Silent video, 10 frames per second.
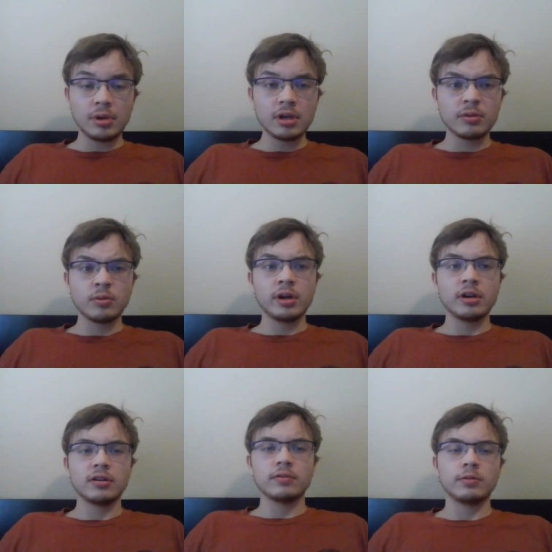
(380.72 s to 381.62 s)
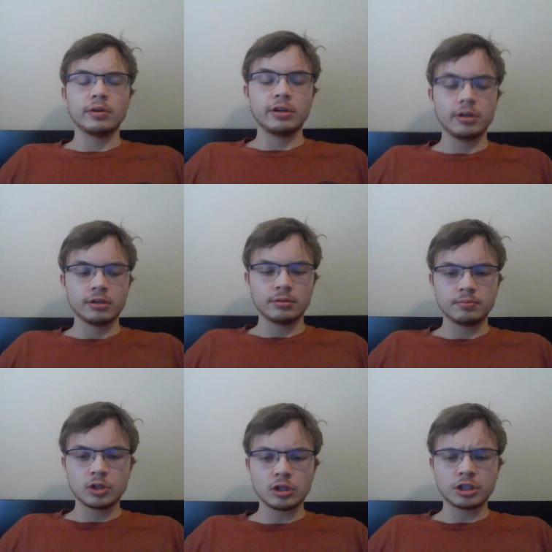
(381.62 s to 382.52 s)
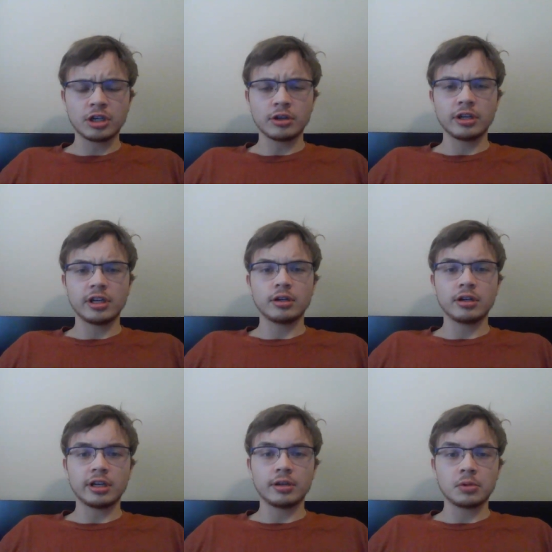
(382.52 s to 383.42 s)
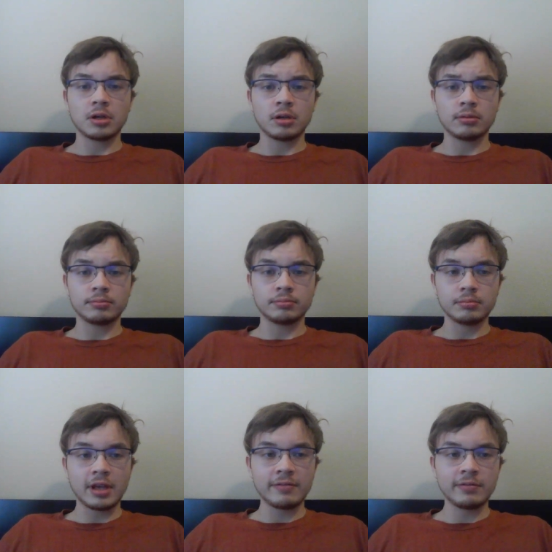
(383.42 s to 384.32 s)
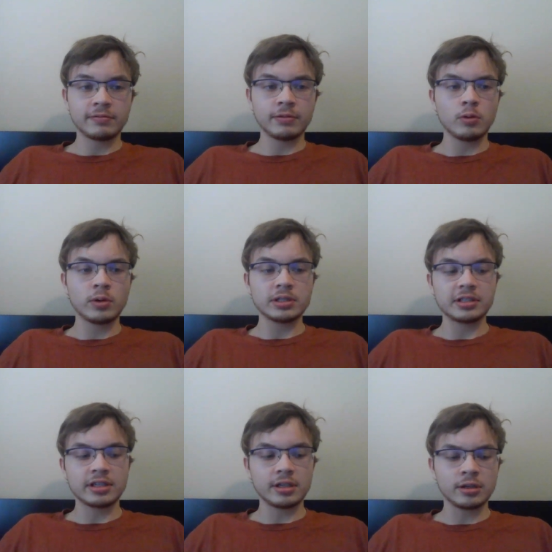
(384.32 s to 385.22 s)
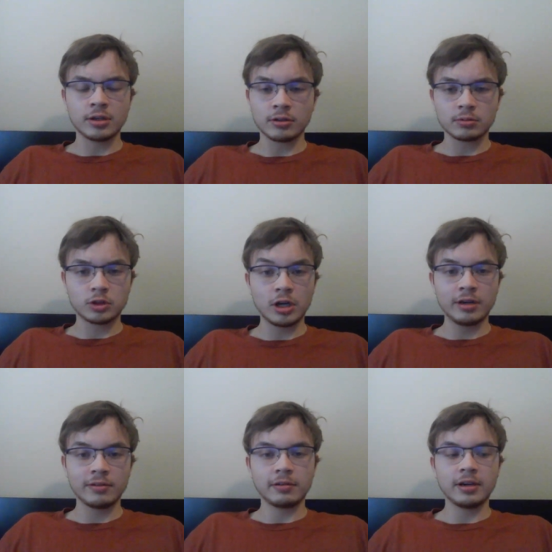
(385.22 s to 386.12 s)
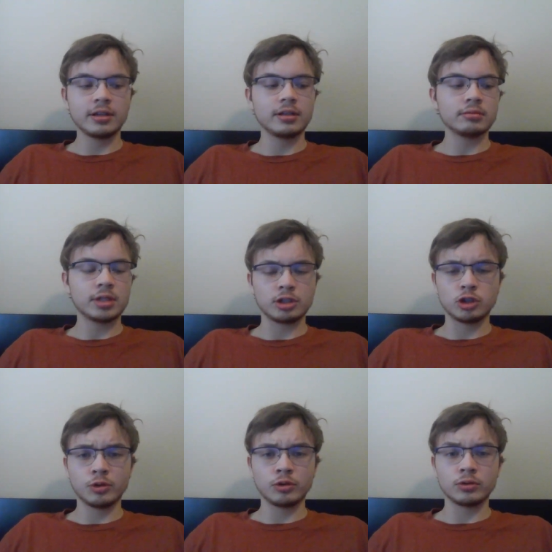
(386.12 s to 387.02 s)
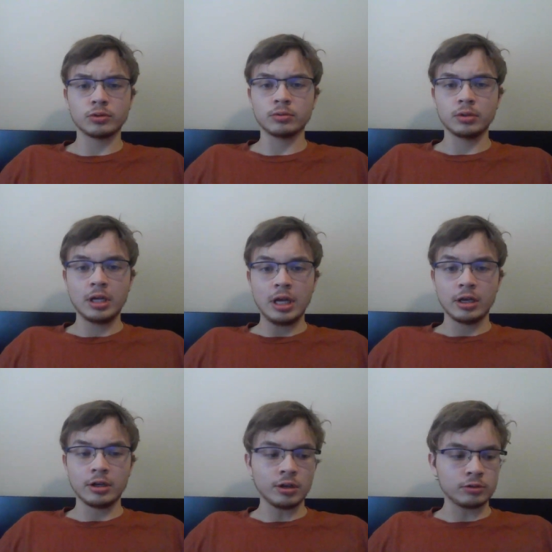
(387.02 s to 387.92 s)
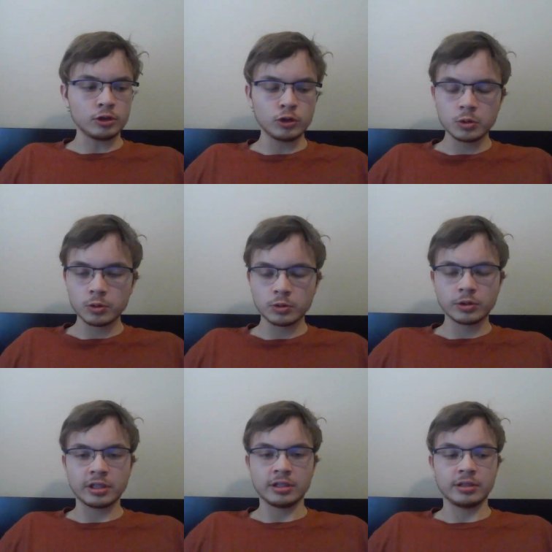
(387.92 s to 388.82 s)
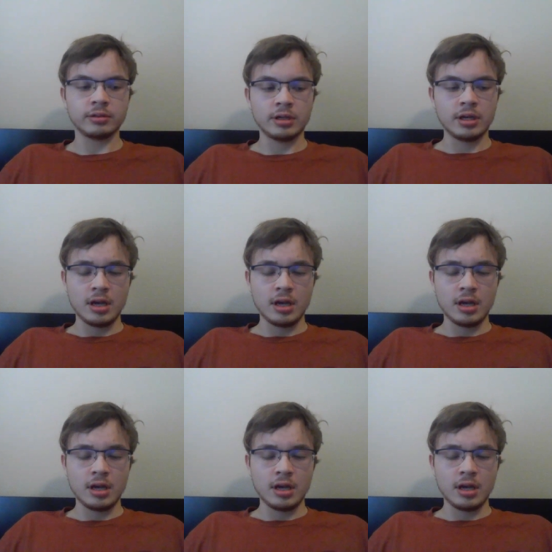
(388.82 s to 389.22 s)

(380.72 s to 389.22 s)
be aware of what you're searching on the internet. Have a fluency, try to find the true, news and